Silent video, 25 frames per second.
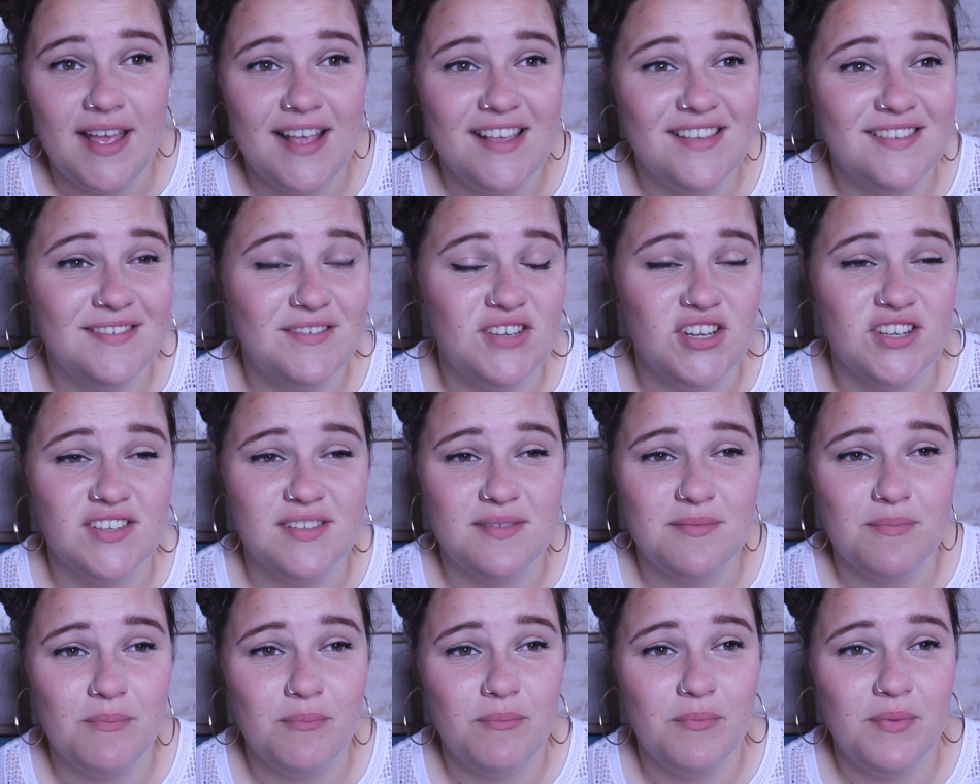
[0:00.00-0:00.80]
It's
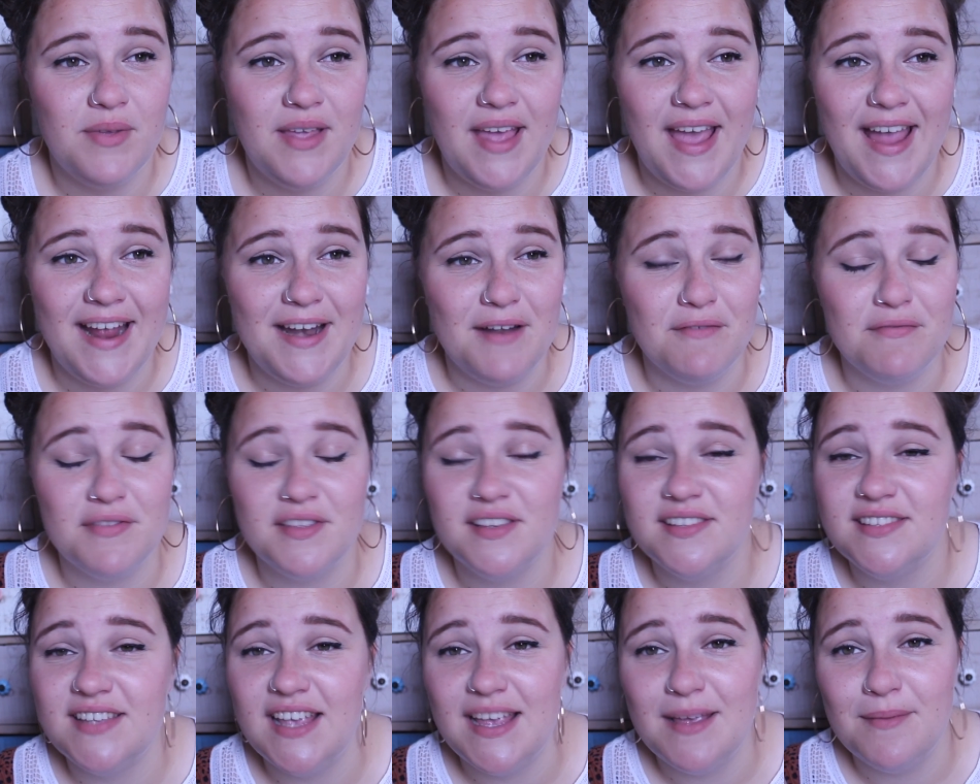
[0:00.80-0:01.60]
just kind of the
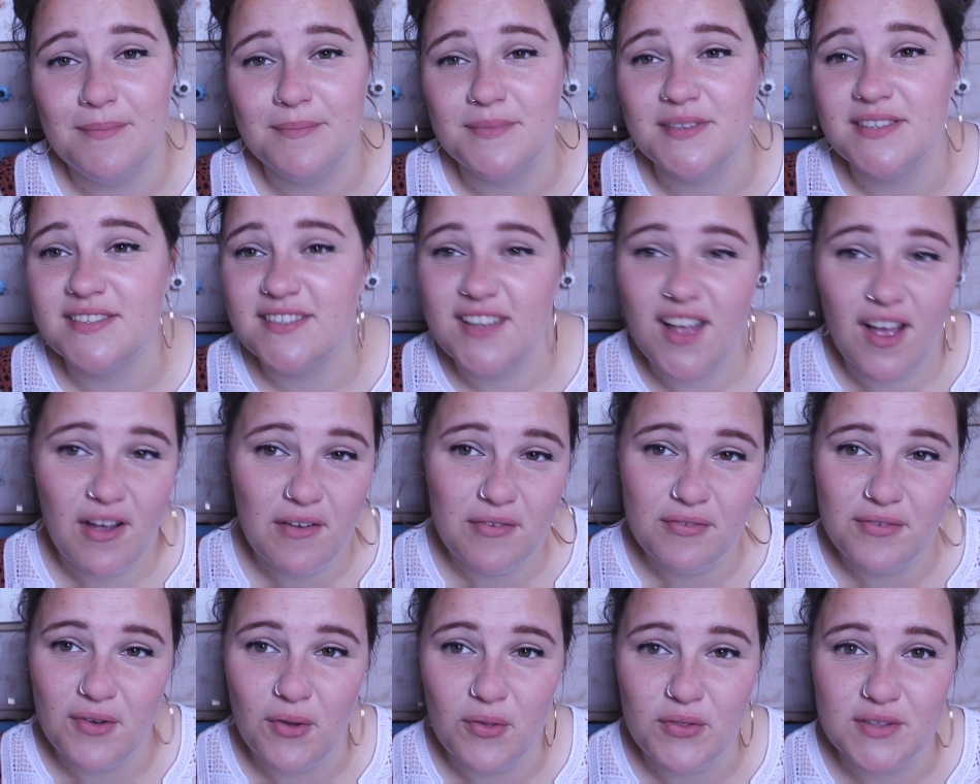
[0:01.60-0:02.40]
same
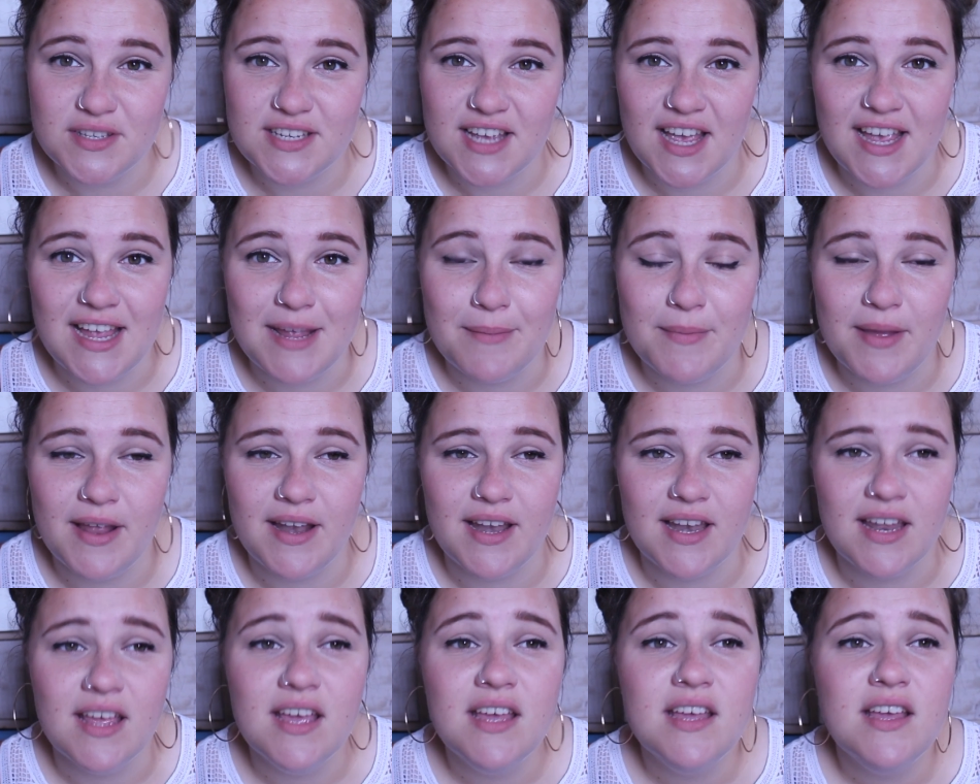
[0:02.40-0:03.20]
stuff all the time,
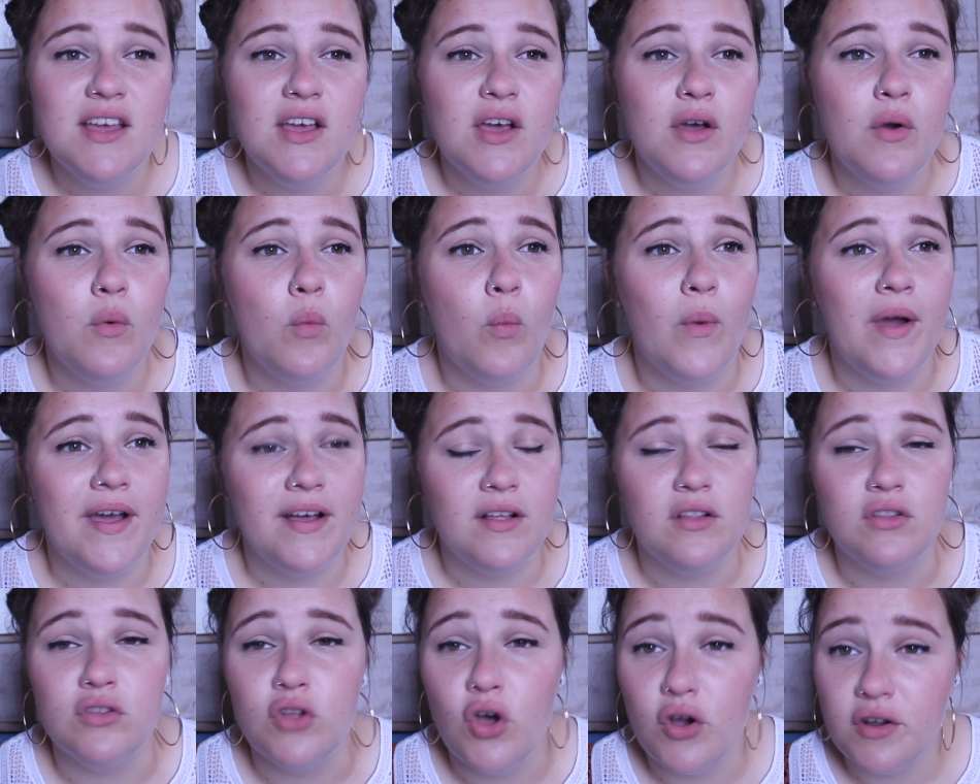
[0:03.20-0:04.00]
and
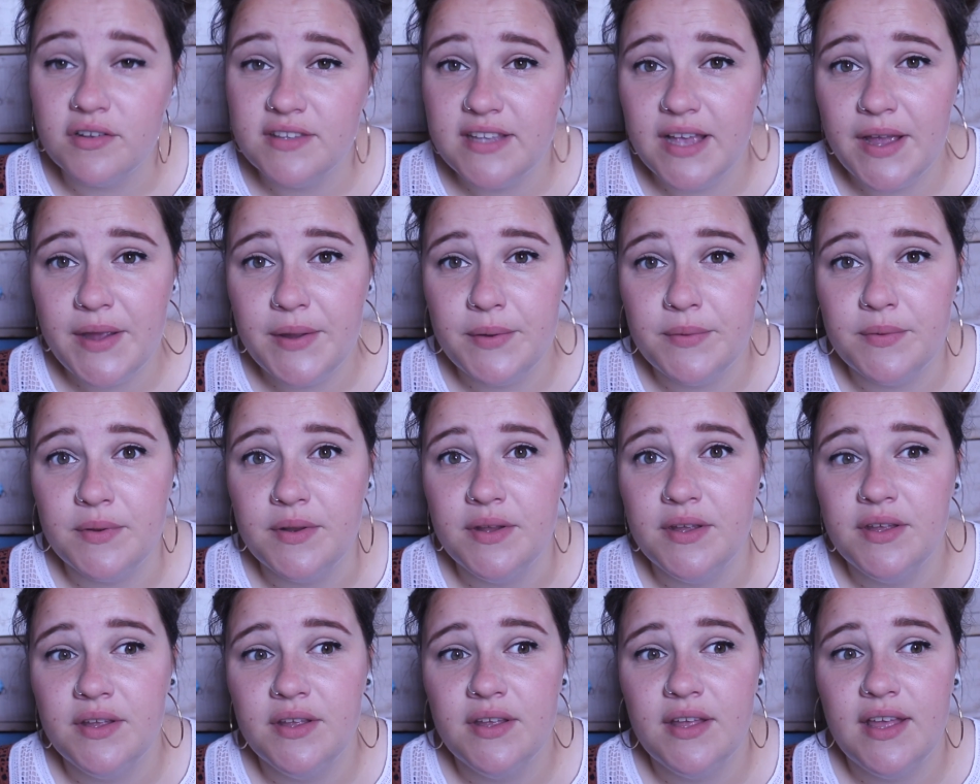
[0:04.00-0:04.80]
while lockdown
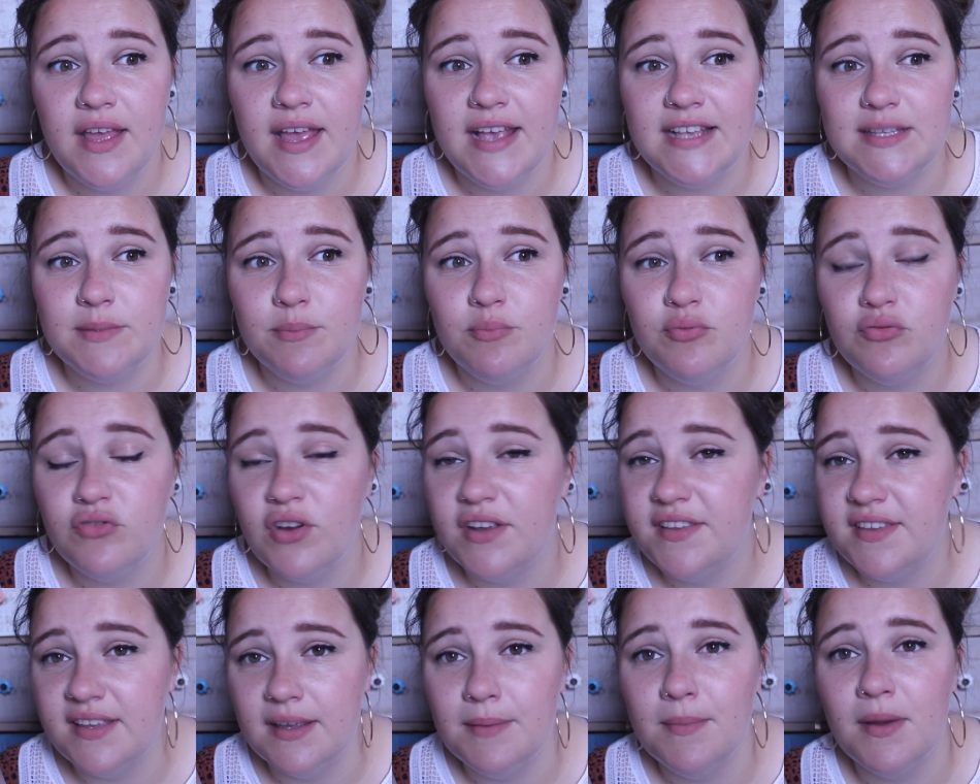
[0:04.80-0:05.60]
is
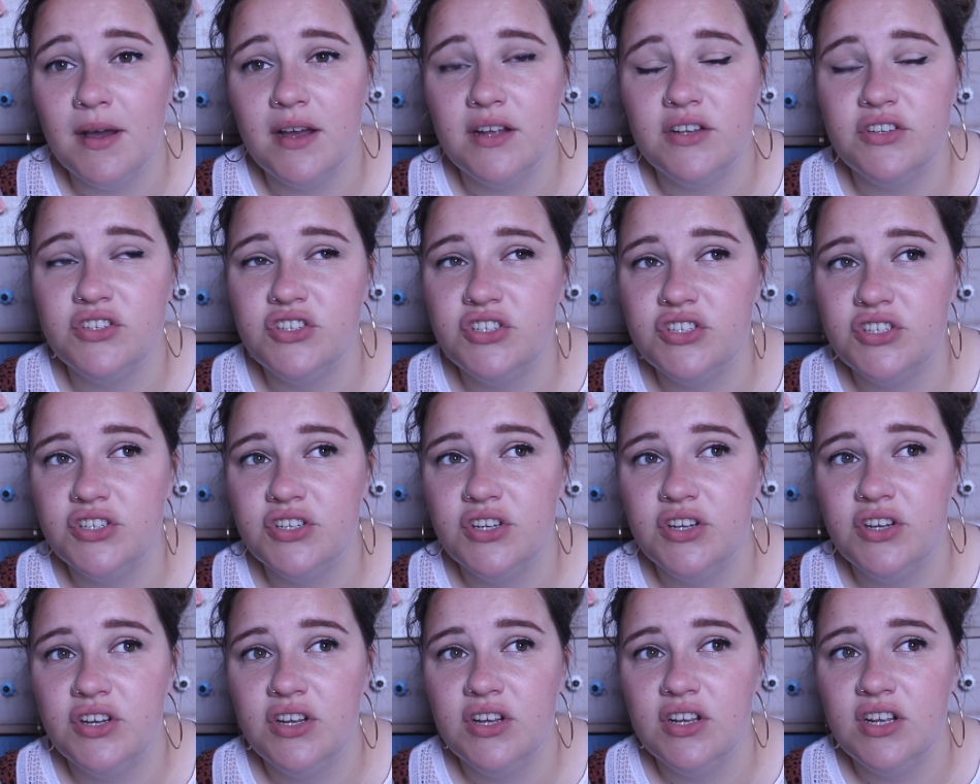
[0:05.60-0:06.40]
pretty much
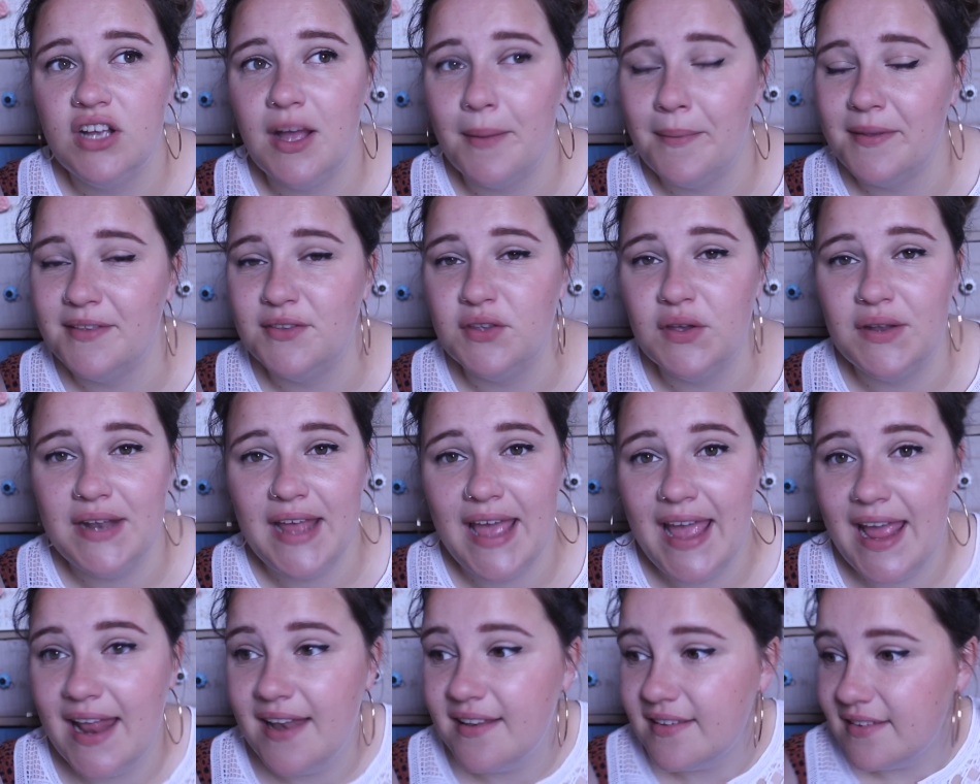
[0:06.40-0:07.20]
coming to an
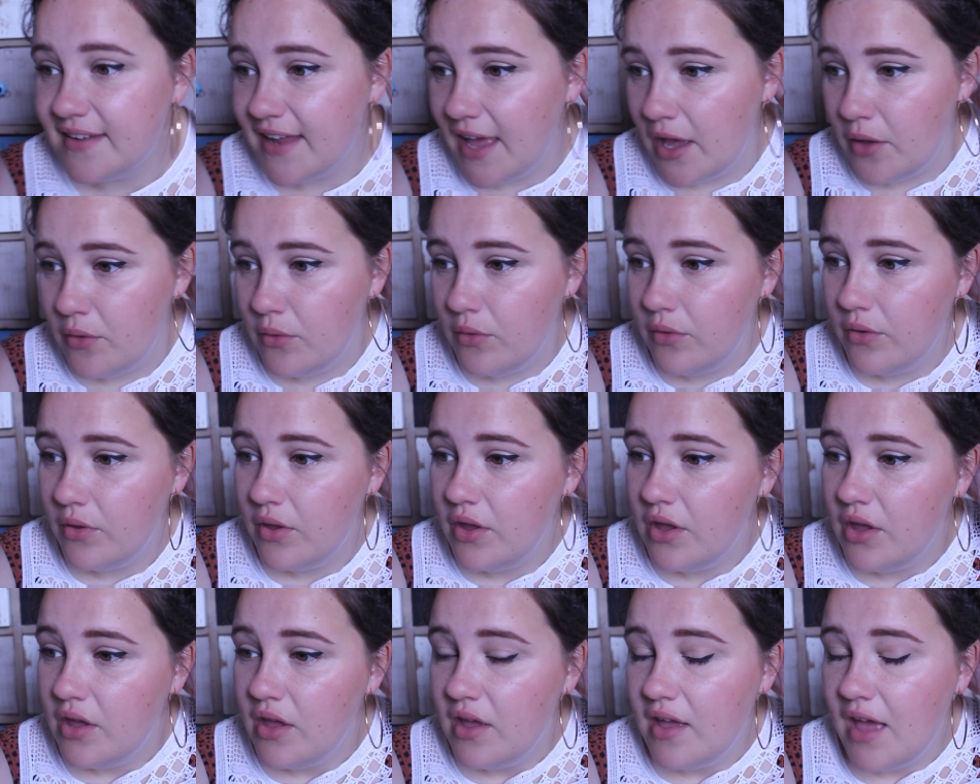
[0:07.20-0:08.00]
end now,
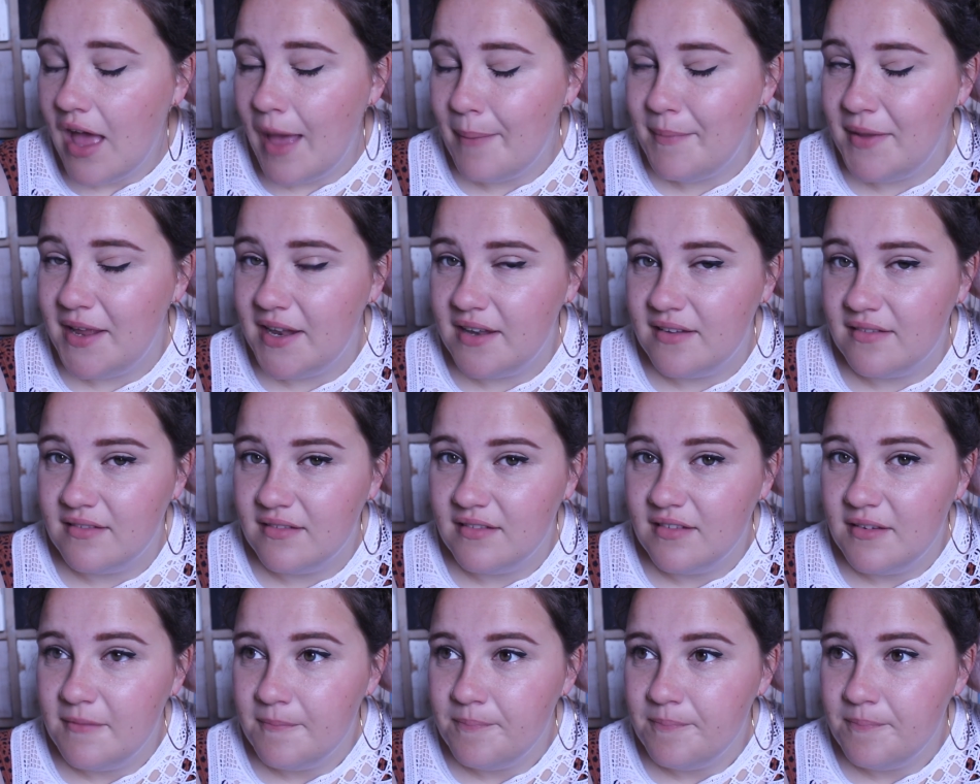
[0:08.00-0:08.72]
I mean,